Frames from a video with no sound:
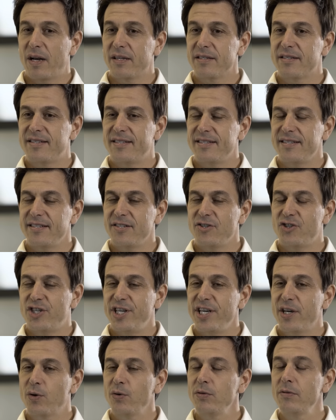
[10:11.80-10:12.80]
well, would be no good.
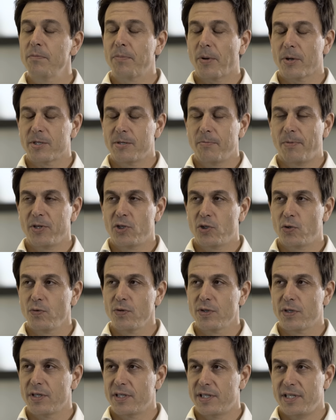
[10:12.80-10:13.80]
She couldn't possibly choose the